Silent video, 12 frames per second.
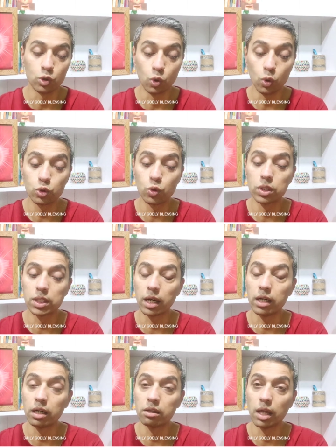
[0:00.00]
Those who
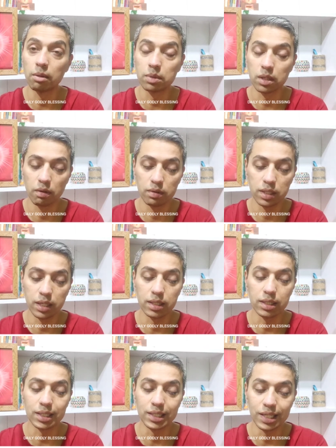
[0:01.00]
surrender themselves
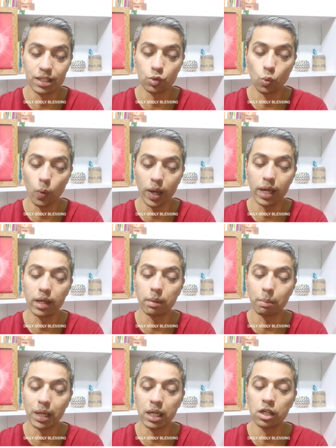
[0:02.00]
in this way
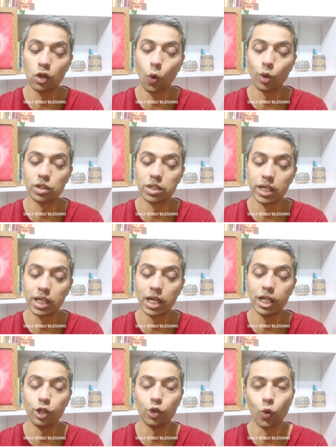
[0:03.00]
remain
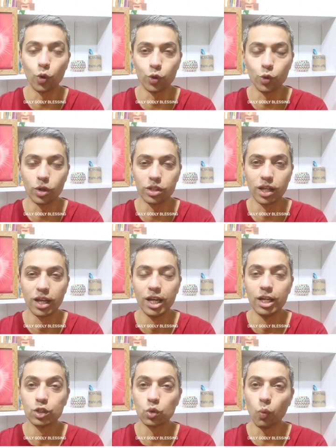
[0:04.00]
constantly yog yukt.
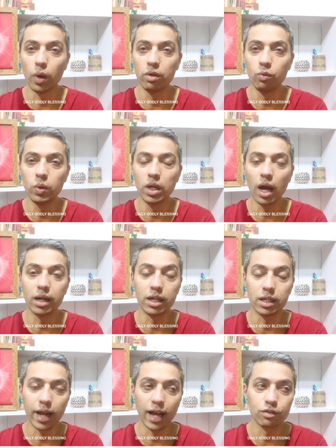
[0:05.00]
So when we are
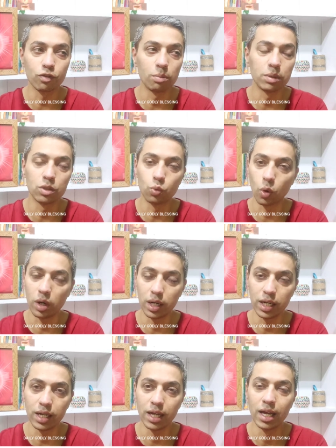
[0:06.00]
detached from these
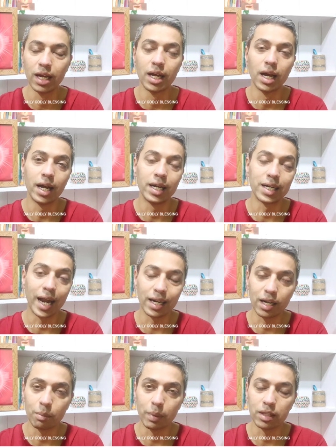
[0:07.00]
worldly
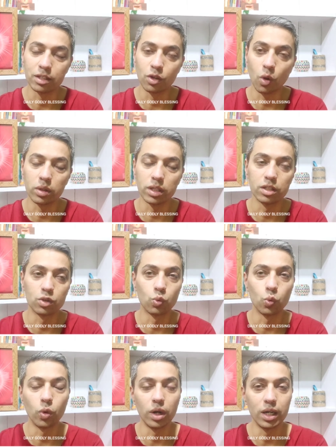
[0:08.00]
entitlements or these
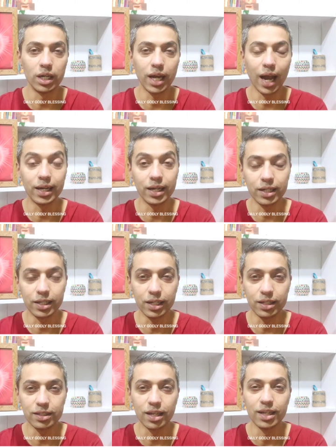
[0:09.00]
worldly
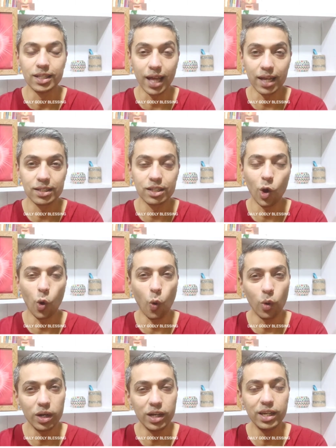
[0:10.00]
identities, that's the
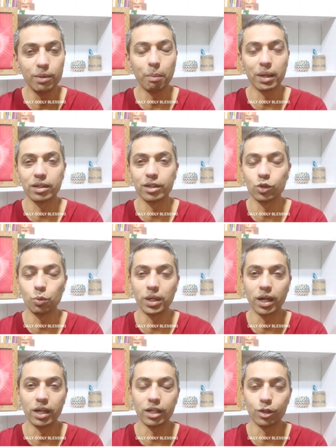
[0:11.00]
only method to be
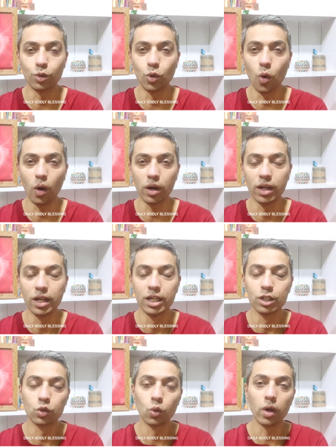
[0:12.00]
connected to God.
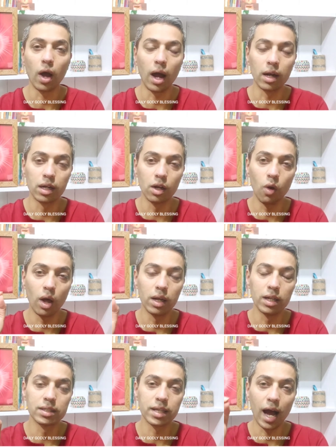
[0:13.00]
So until
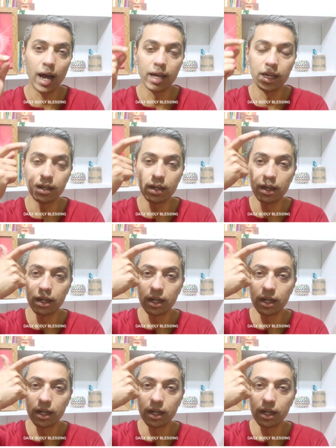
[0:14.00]
unless I